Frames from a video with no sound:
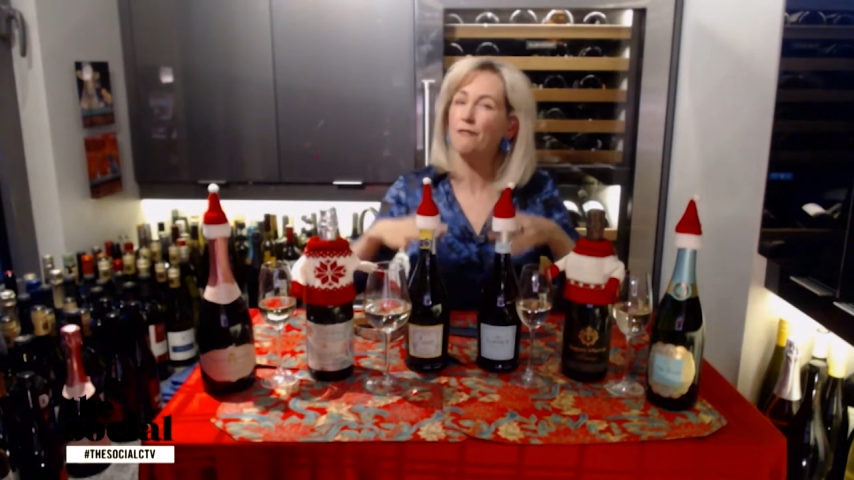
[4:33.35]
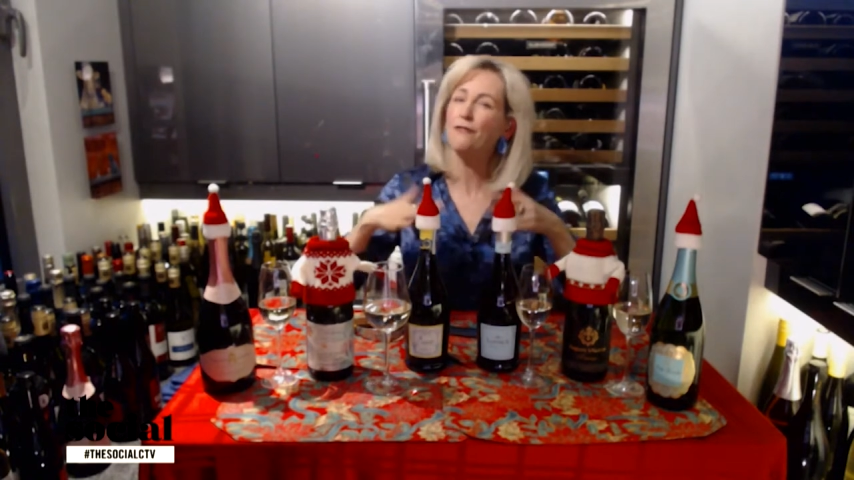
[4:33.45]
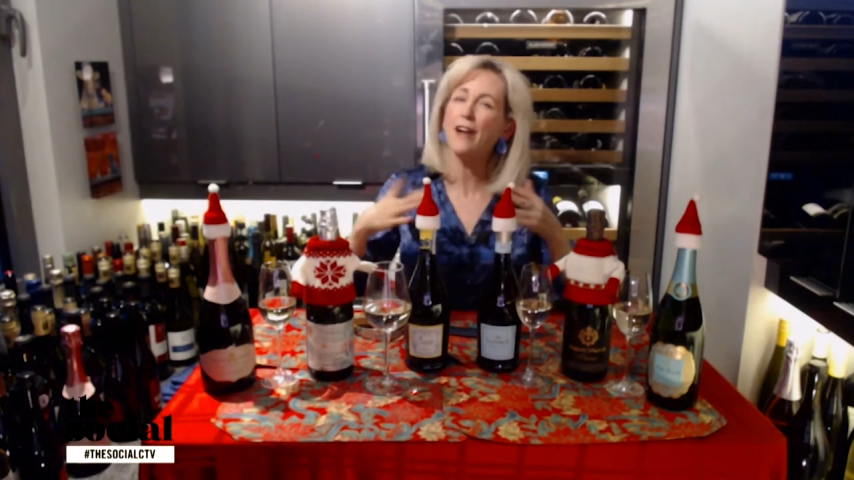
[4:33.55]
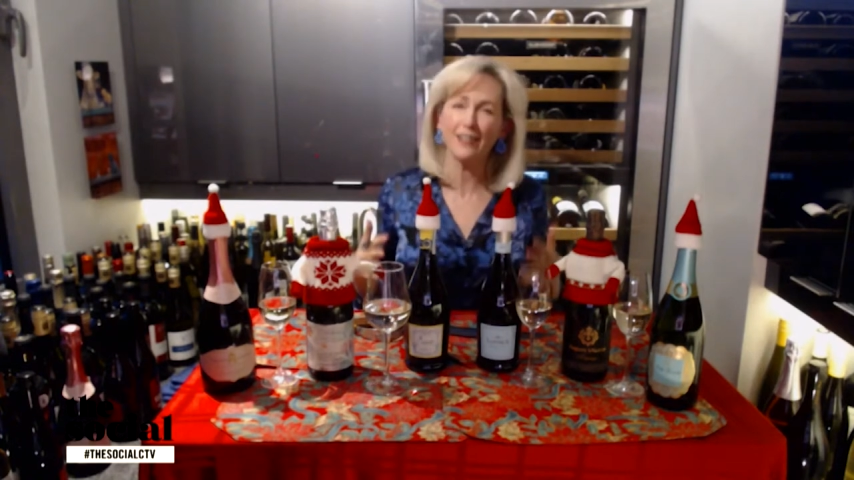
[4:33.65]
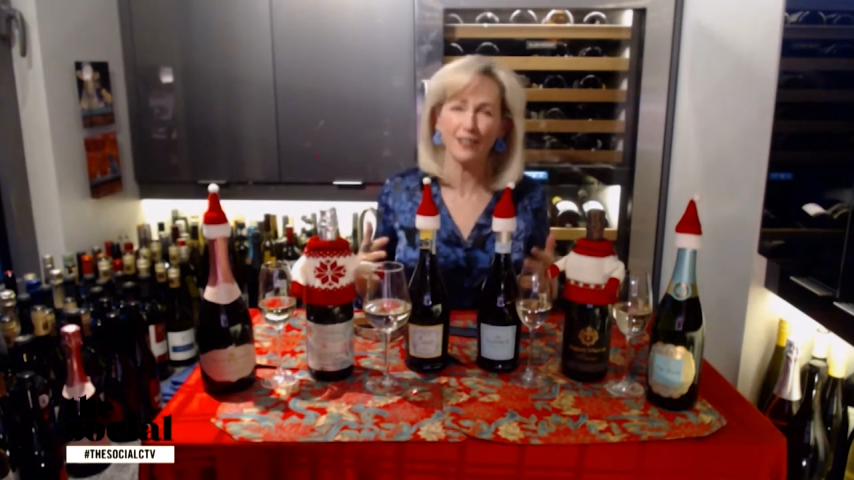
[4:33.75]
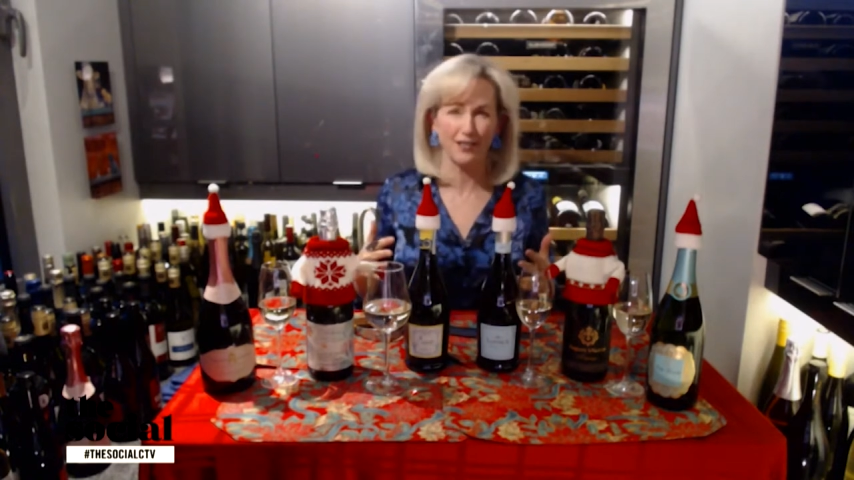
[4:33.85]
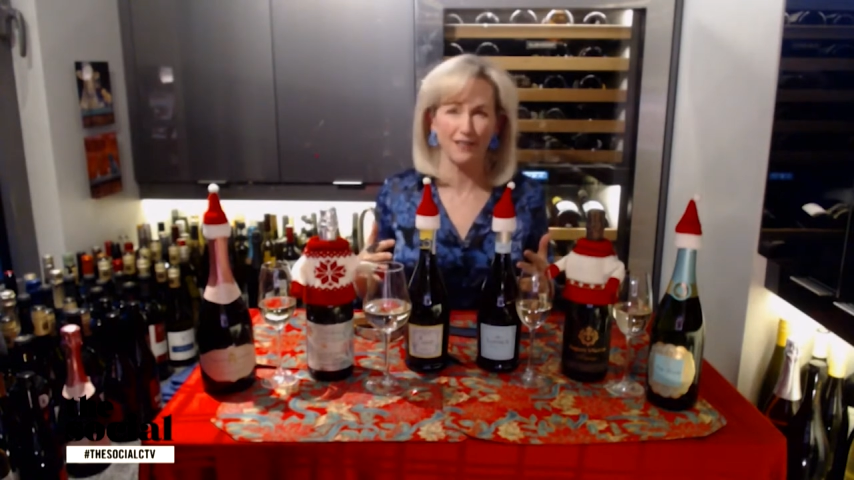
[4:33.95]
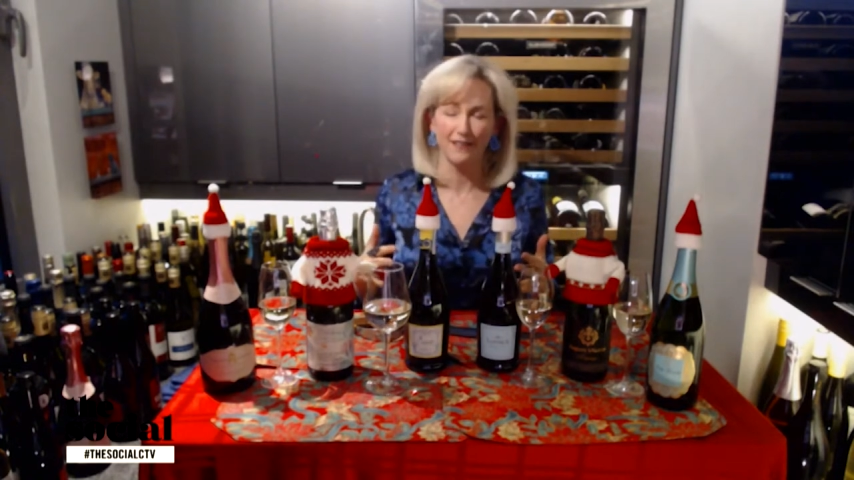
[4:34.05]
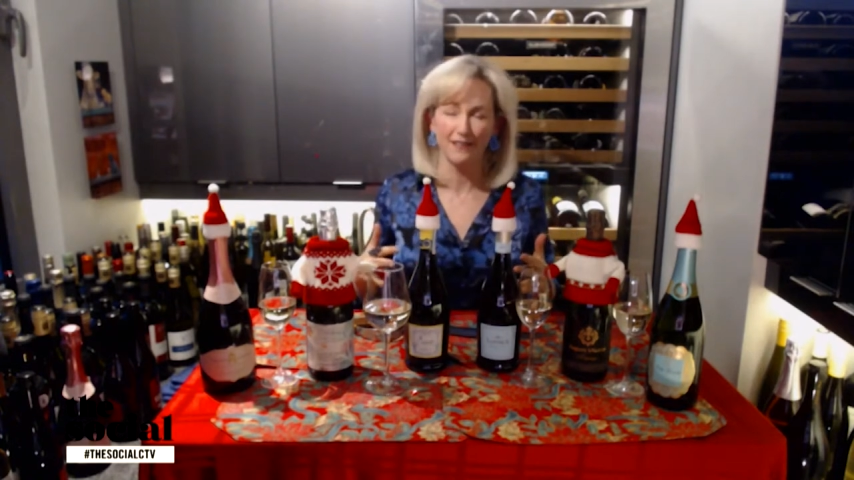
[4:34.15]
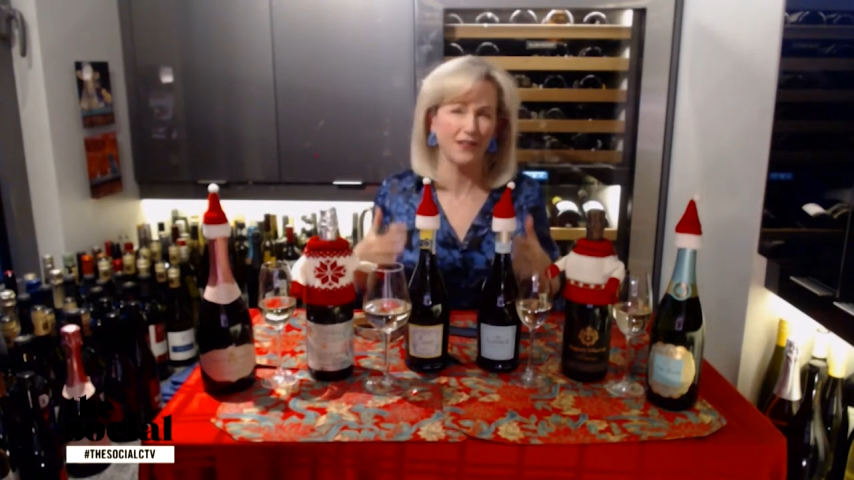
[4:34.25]

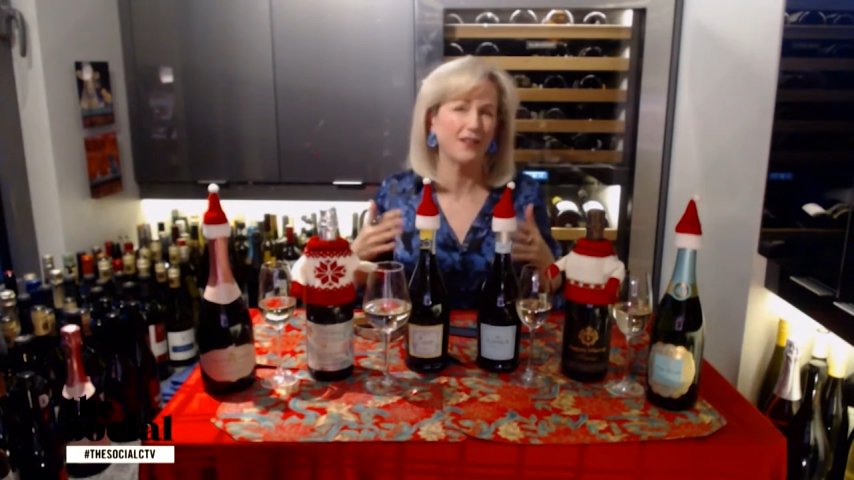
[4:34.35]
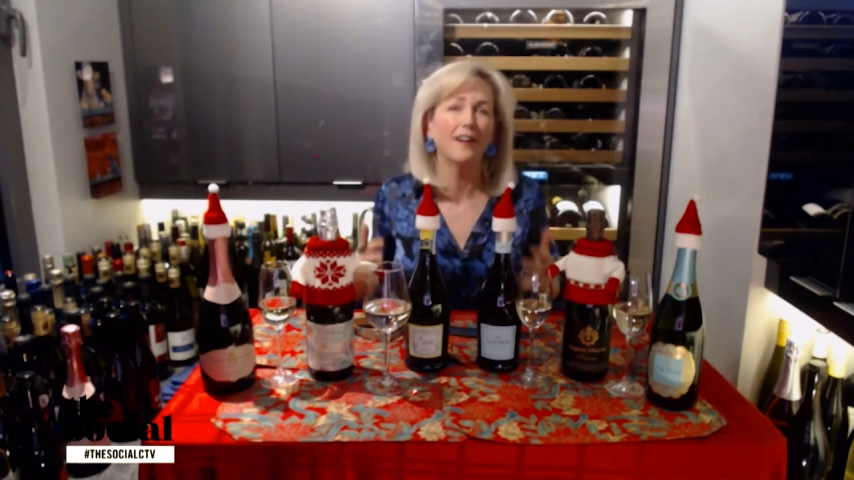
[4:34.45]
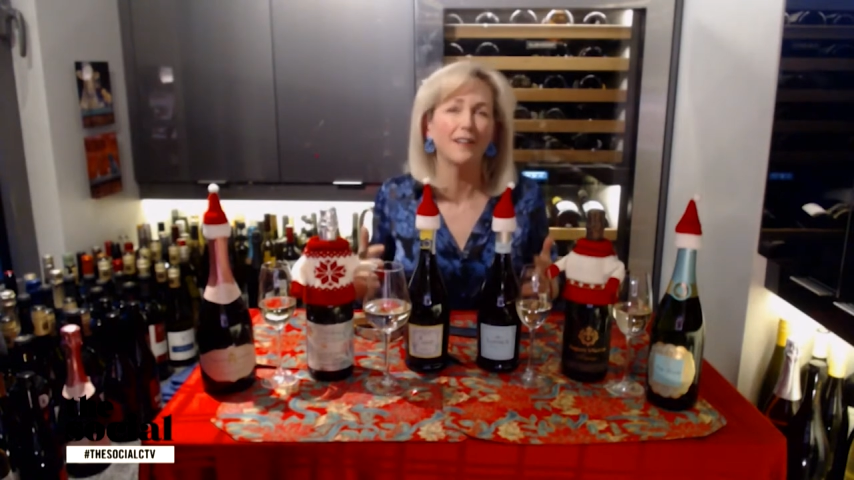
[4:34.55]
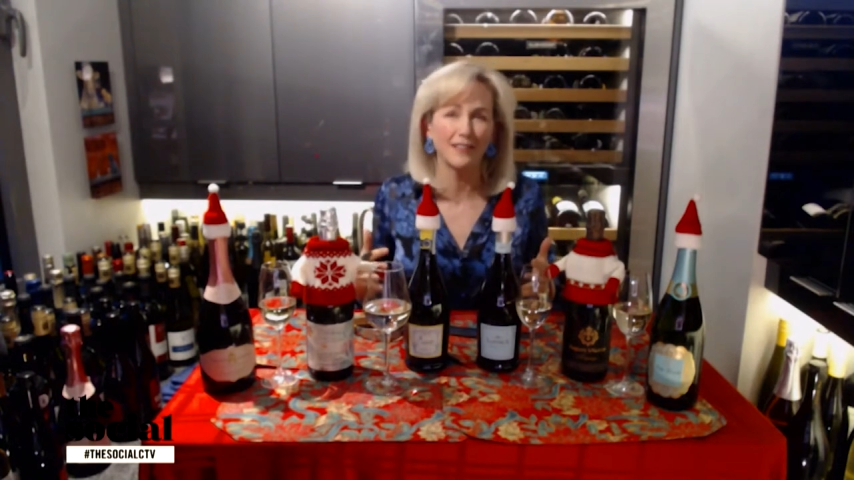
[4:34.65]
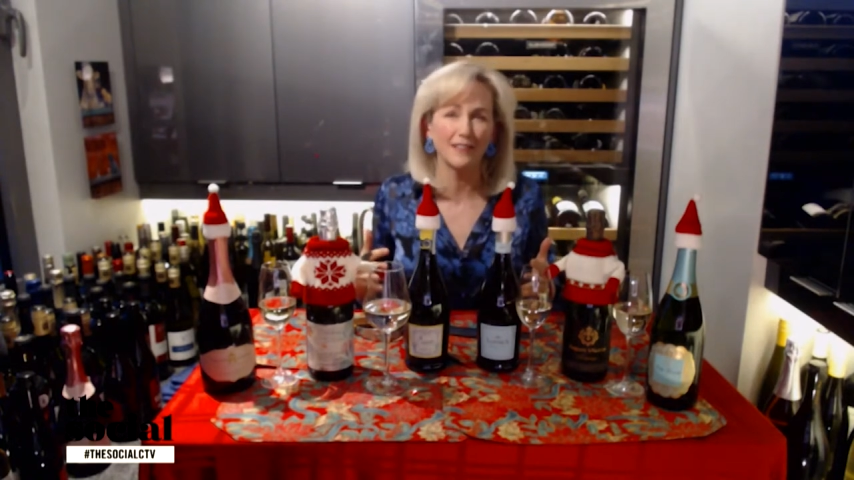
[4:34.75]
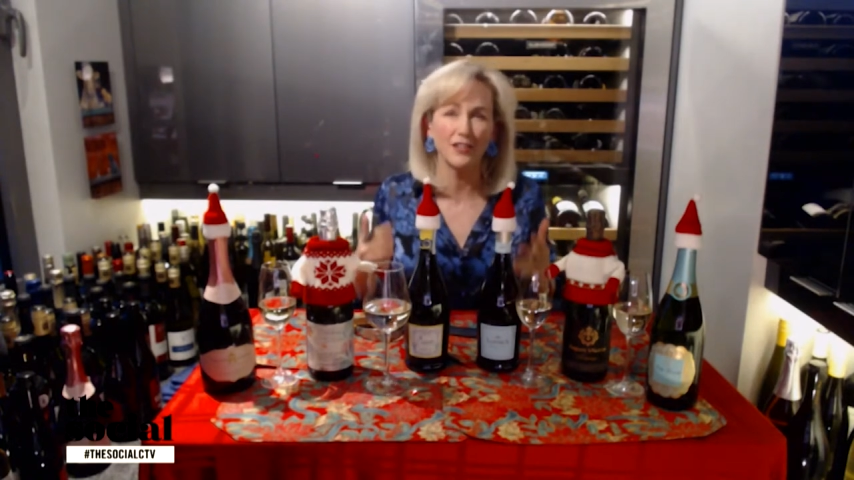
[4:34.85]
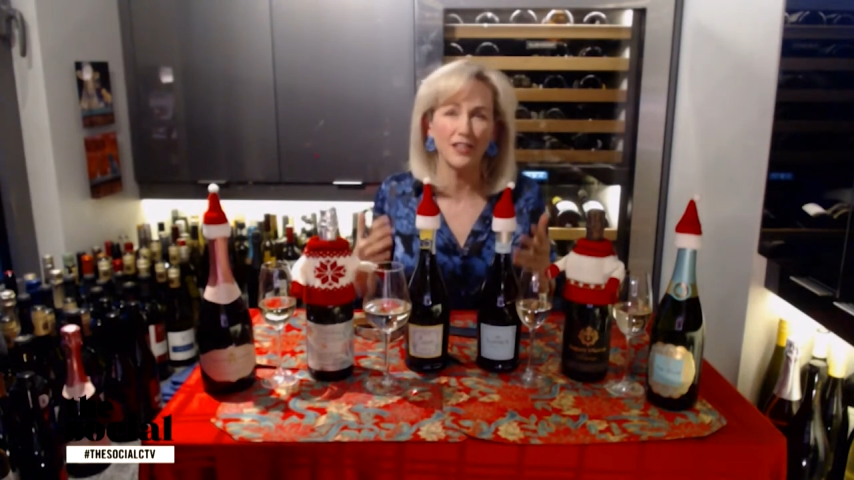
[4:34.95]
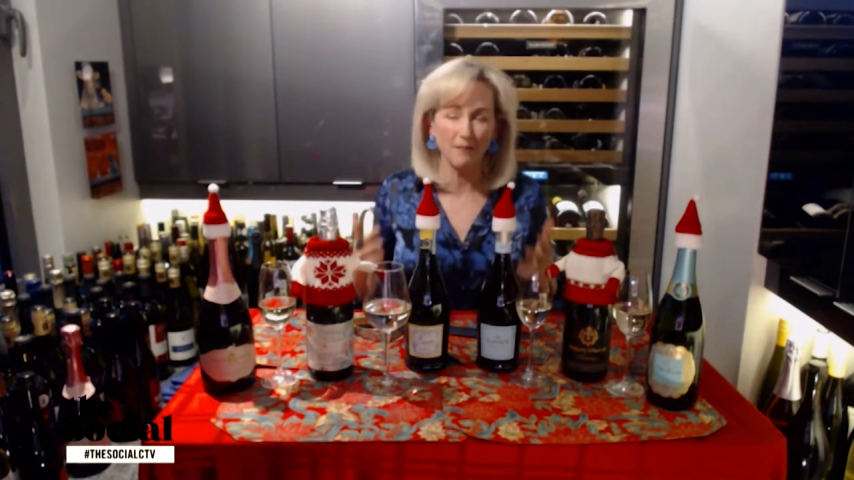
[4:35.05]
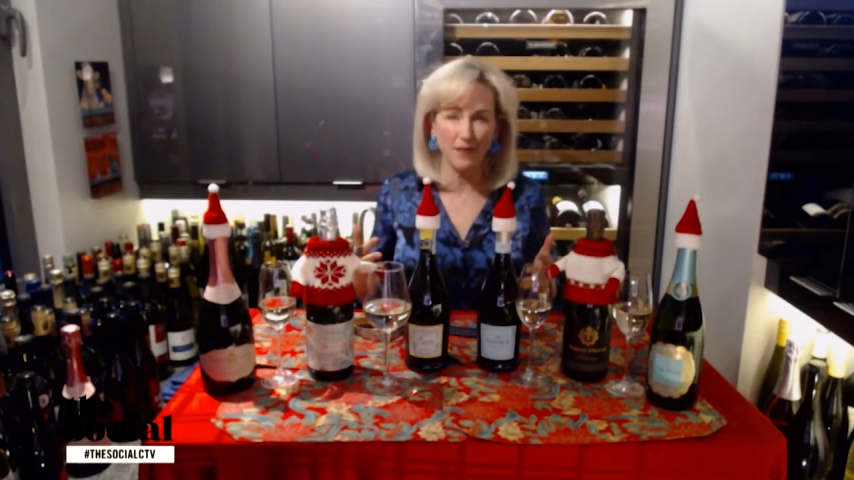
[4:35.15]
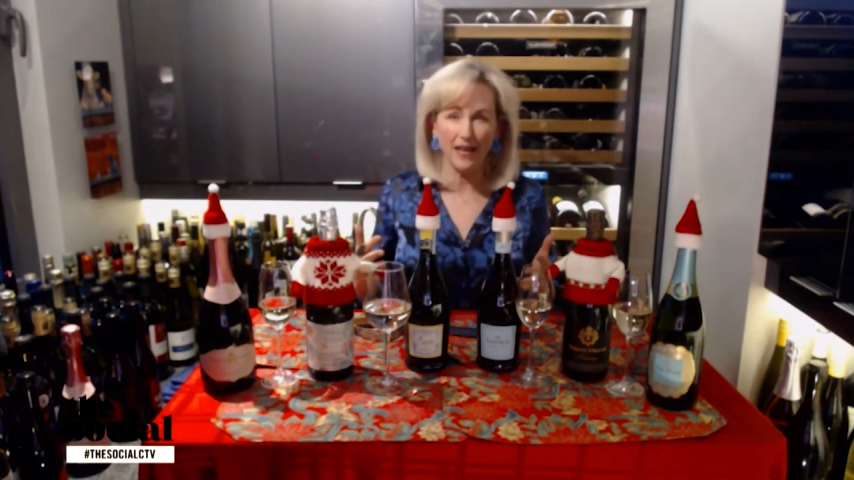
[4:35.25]
fraction of the cost of
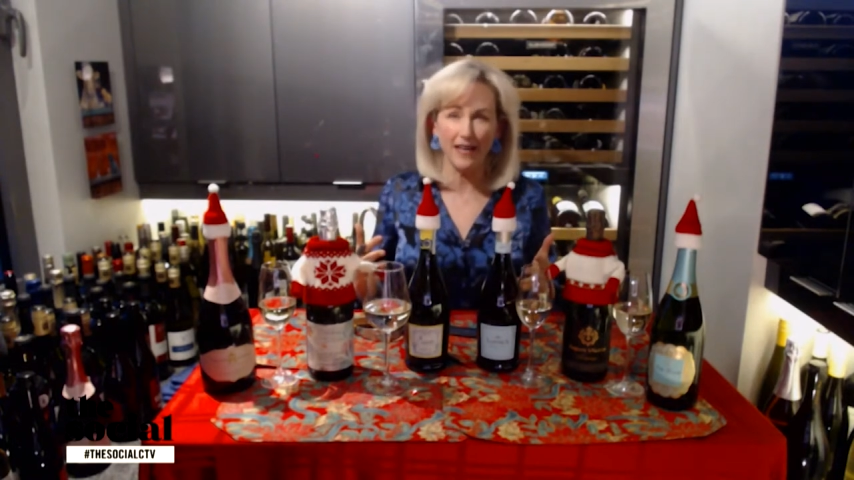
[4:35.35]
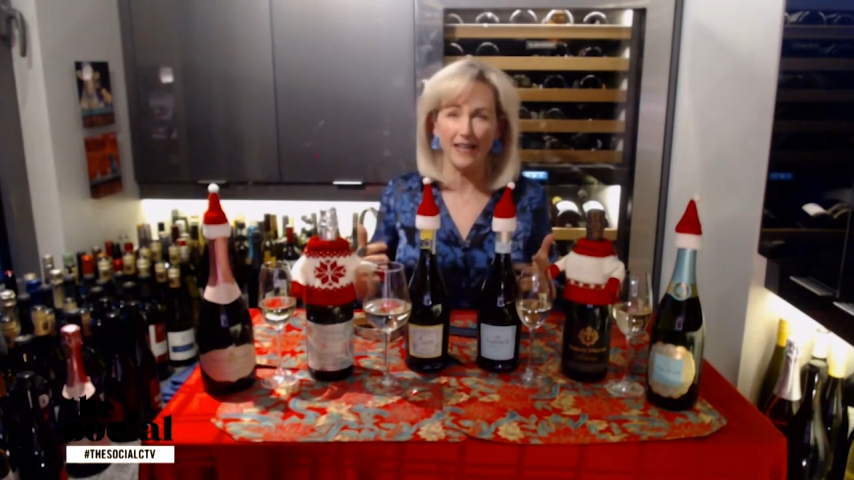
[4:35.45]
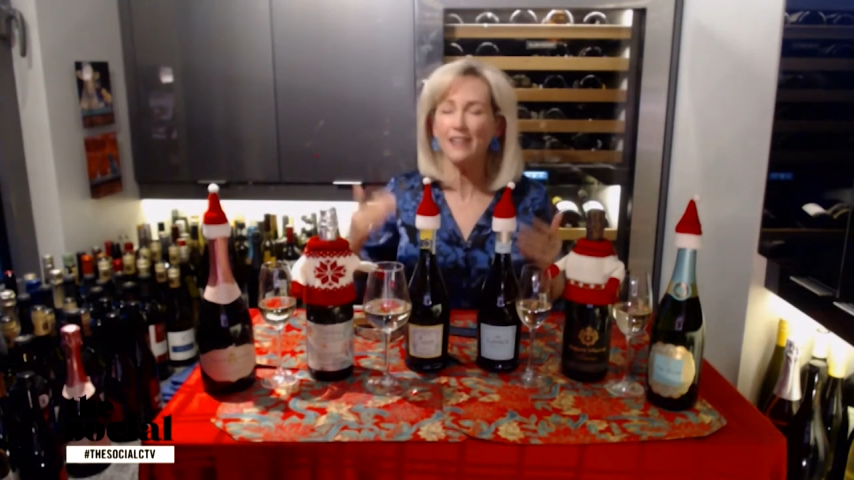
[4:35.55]
champagne.